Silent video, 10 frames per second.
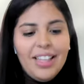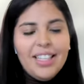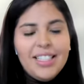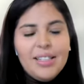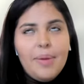
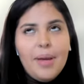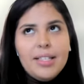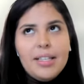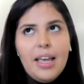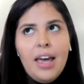This is
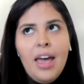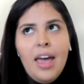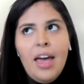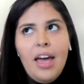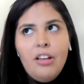amazing.
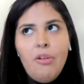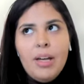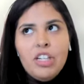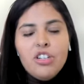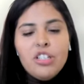And you
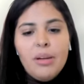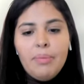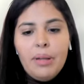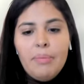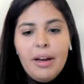mentioned
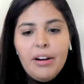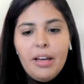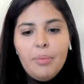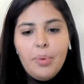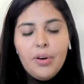something
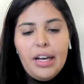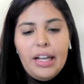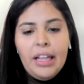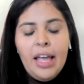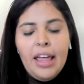very
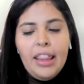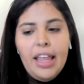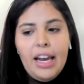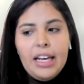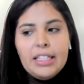important,
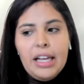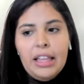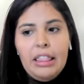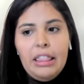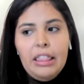that is
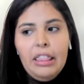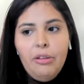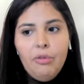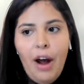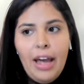that
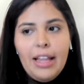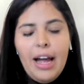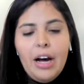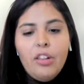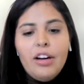right
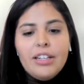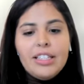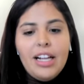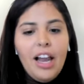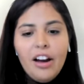now
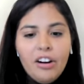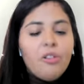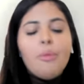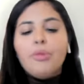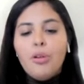there's a lot of
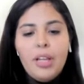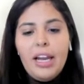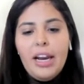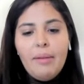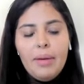crypto
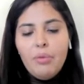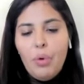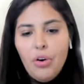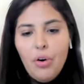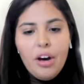data. I
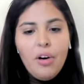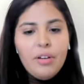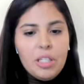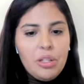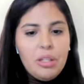mean, you can
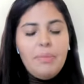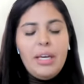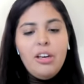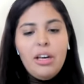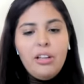go into the
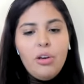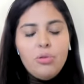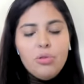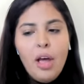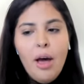media
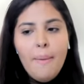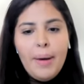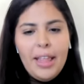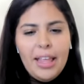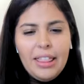news,
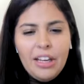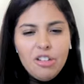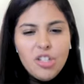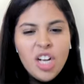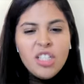but
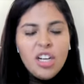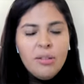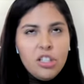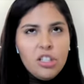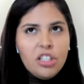there's not
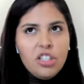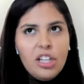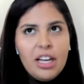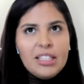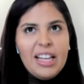such
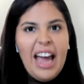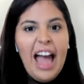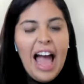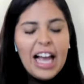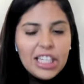thing as like
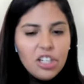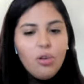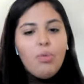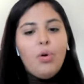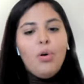
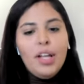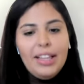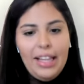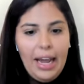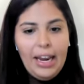actionable
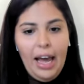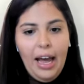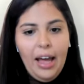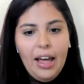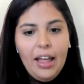
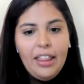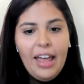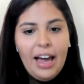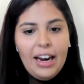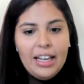data
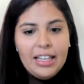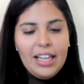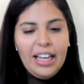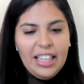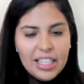that
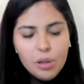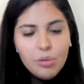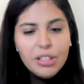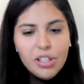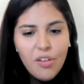is like, this
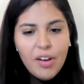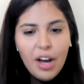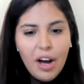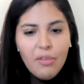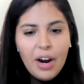is what's
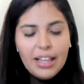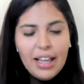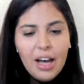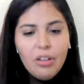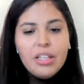going on right
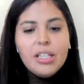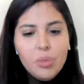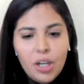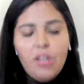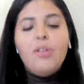now. This
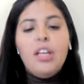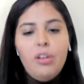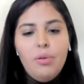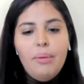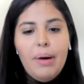is what you
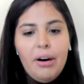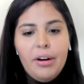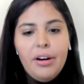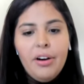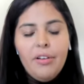can do
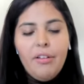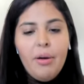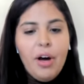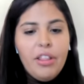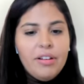about it,
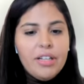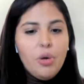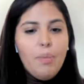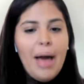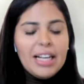right? Whether
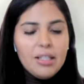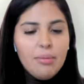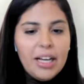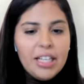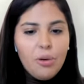it's to
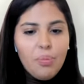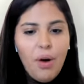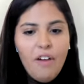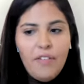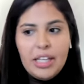maximize your
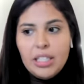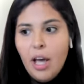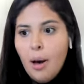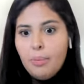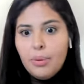profits,
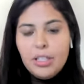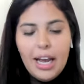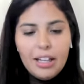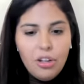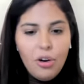
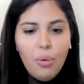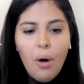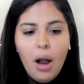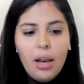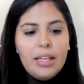protect your
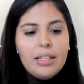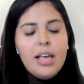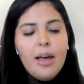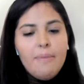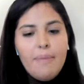wallet,
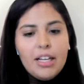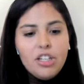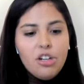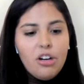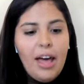
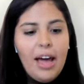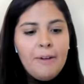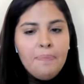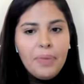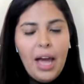make sure
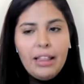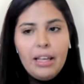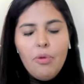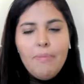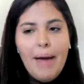that, I
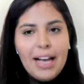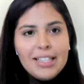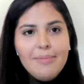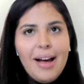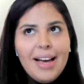think we
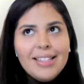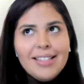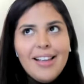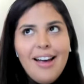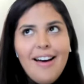
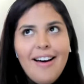maximize